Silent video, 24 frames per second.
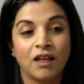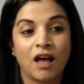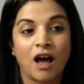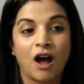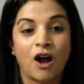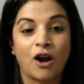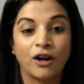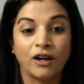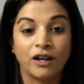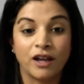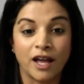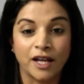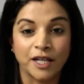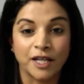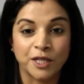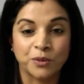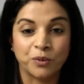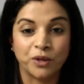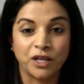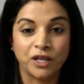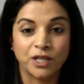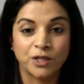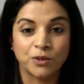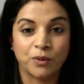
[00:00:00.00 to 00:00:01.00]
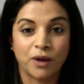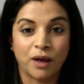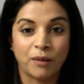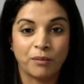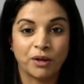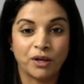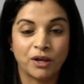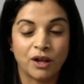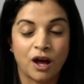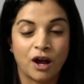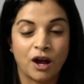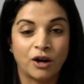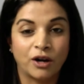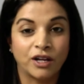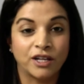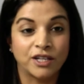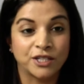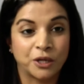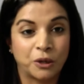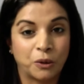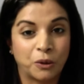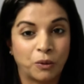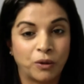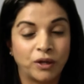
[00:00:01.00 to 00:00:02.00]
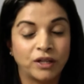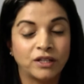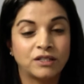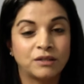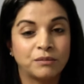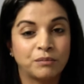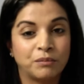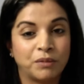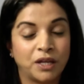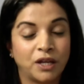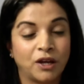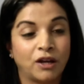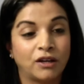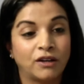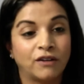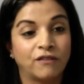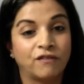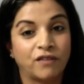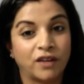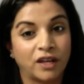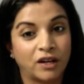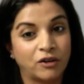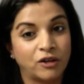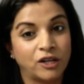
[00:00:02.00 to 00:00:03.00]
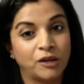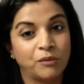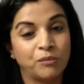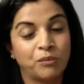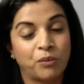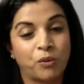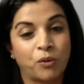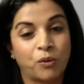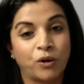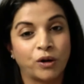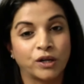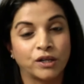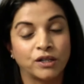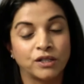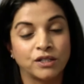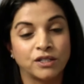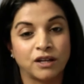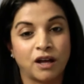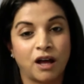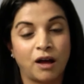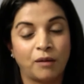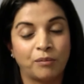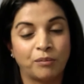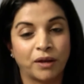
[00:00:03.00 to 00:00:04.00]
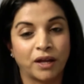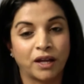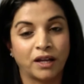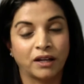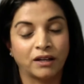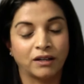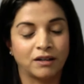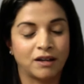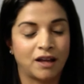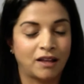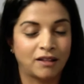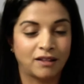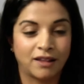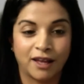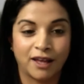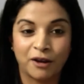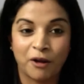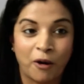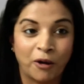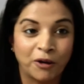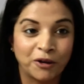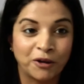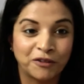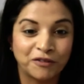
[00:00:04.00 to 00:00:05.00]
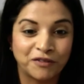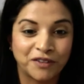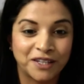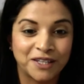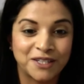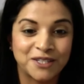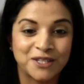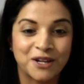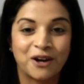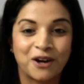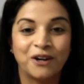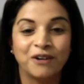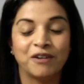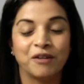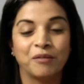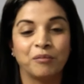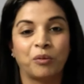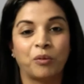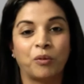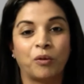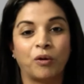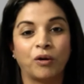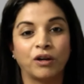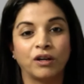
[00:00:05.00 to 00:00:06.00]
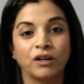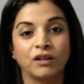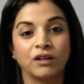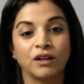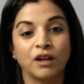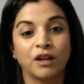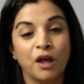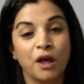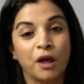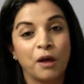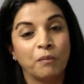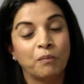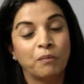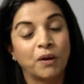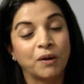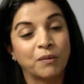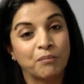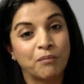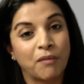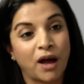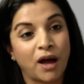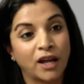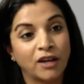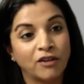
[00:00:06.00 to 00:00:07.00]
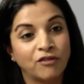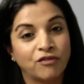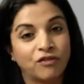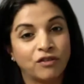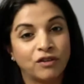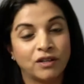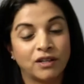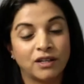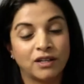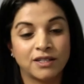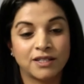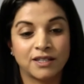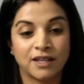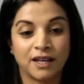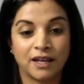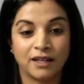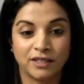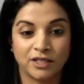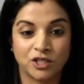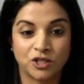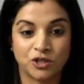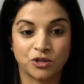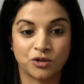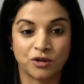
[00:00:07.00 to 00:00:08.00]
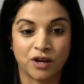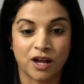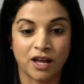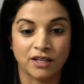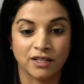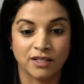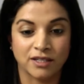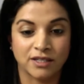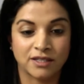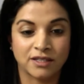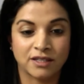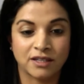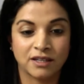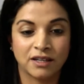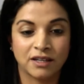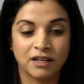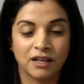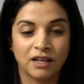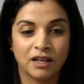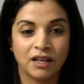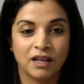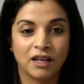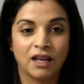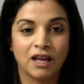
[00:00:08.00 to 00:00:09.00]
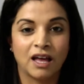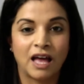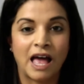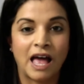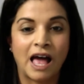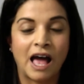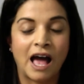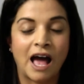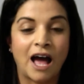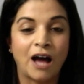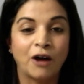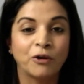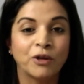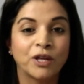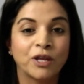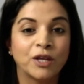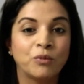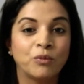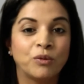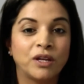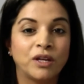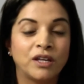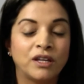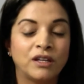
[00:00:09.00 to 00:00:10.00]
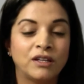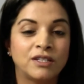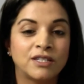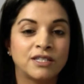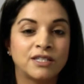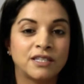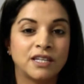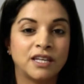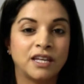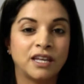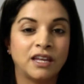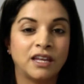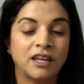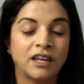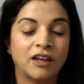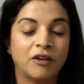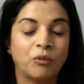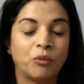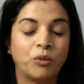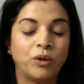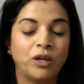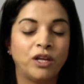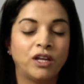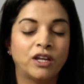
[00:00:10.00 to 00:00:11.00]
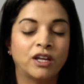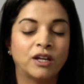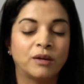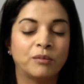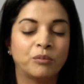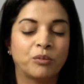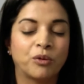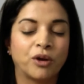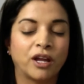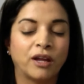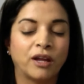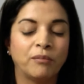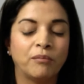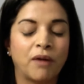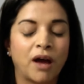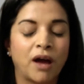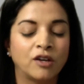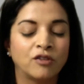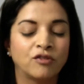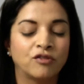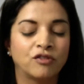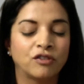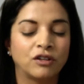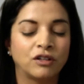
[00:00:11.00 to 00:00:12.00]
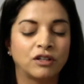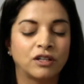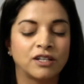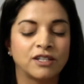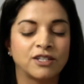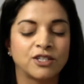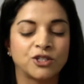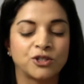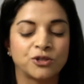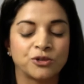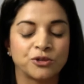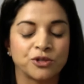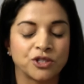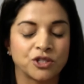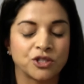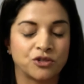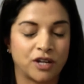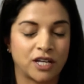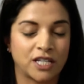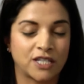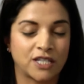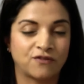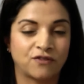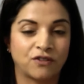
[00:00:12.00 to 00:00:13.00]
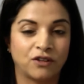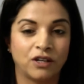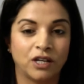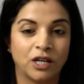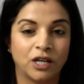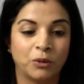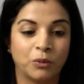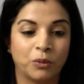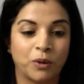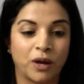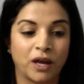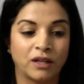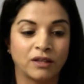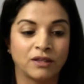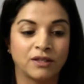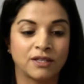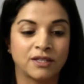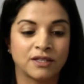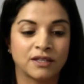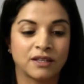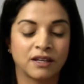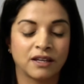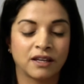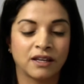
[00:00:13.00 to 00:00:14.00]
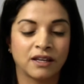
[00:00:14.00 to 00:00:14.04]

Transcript: Our next week's webinar is going to be on a very important topic, not that all of these aren't important, but mindfulness and stress. How can we see if we can bring mindfulness to stressful events?